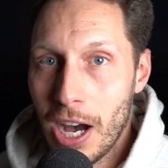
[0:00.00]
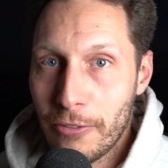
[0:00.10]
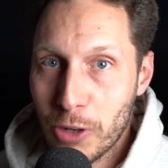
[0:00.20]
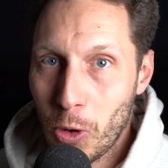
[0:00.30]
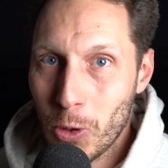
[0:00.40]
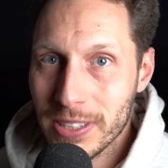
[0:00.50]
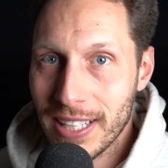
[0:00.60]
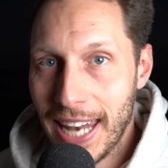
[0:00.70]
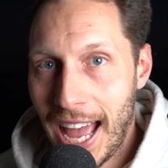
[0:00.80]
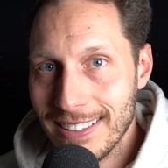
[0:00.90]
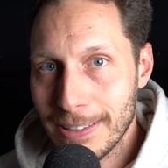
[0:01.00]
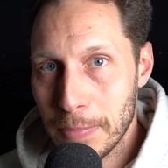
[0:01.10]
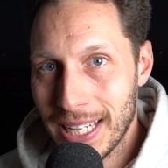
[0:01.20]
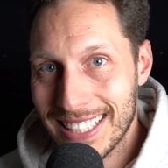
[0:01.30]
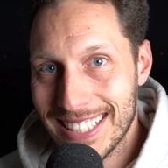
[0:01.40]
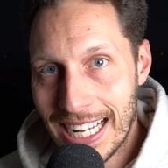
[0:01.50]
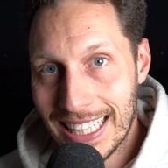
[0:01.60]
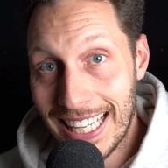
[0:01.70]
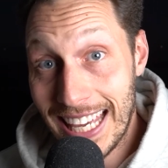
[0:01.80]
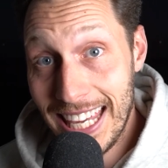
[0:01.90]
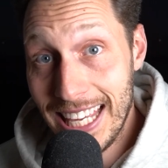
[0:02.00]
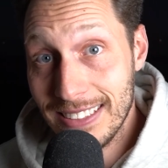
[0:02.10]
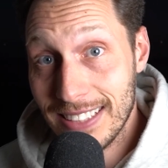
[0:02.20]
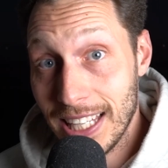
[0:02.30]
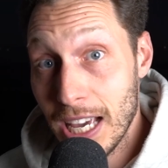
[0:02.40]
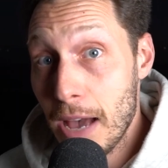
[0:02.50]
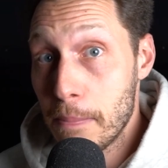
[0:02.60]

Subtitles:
Of course, it hasn't been exactly easy